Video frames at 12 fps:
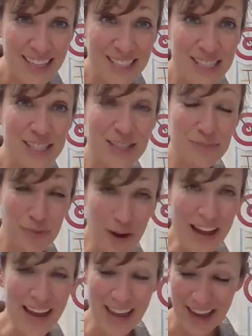
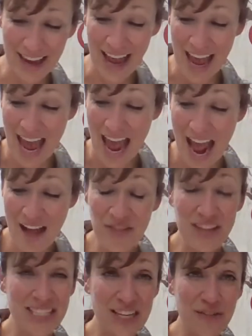spring and
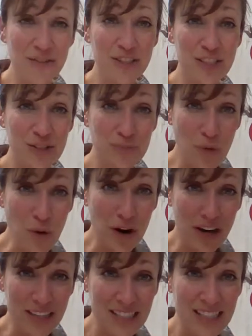the different
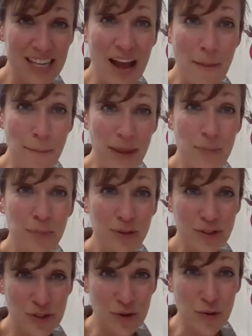sports
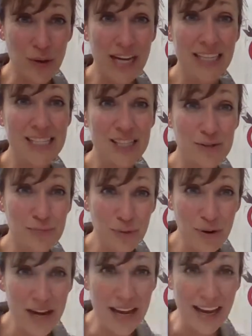people do in
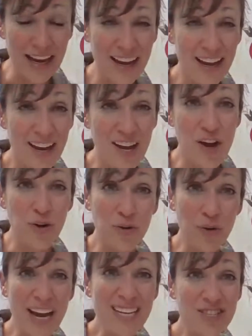spring.
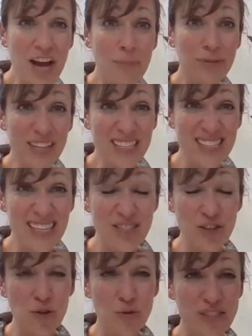Great job listening
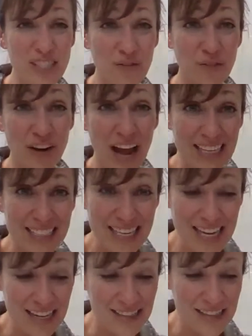to those different
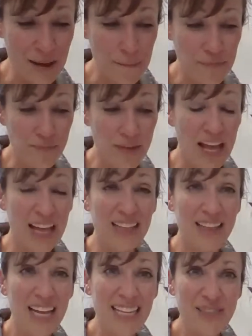ideas.
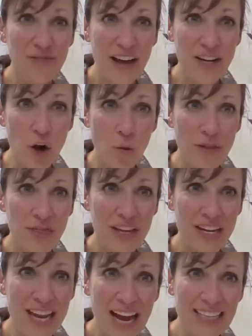Let's find out what the
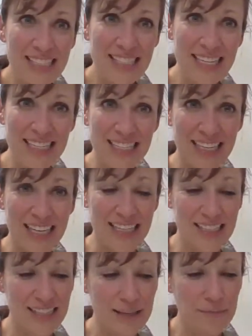next season
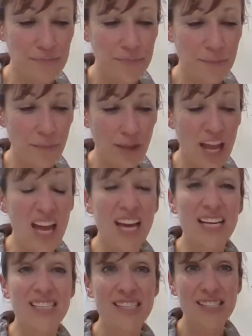is.
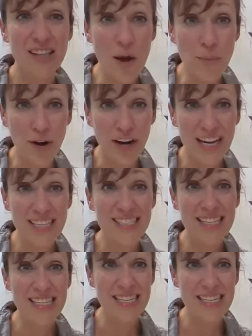Summer is the